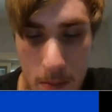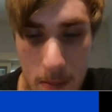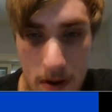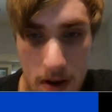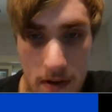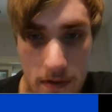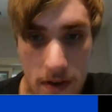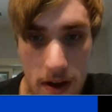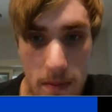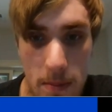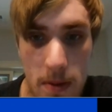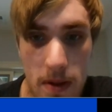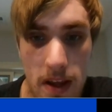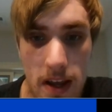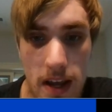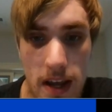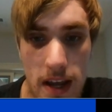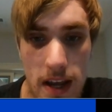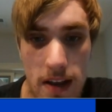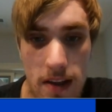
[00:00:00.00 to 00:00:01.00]
But if I
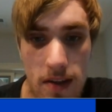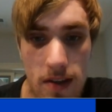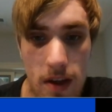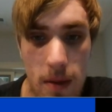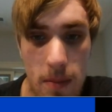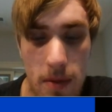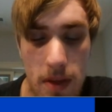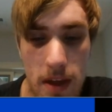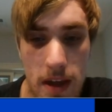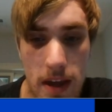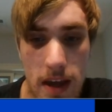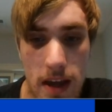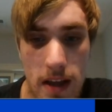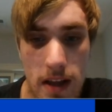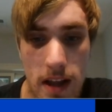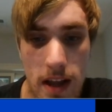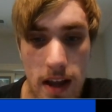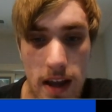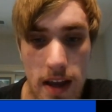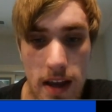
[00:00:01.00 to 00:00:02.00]
played
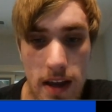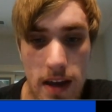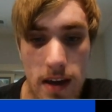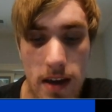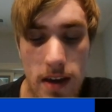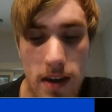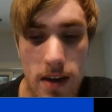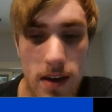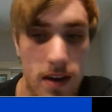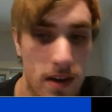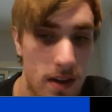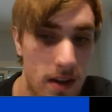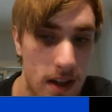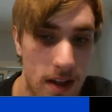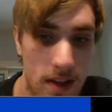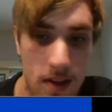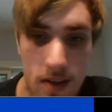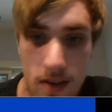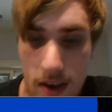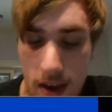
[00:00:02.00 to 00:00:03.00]
something like,
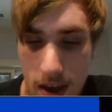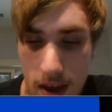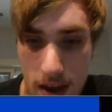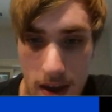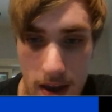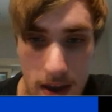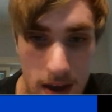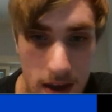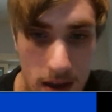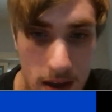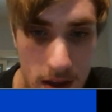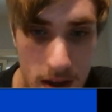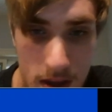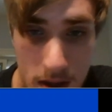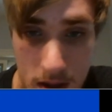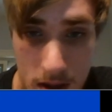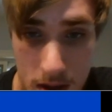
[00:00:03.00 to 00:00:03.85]
let's say,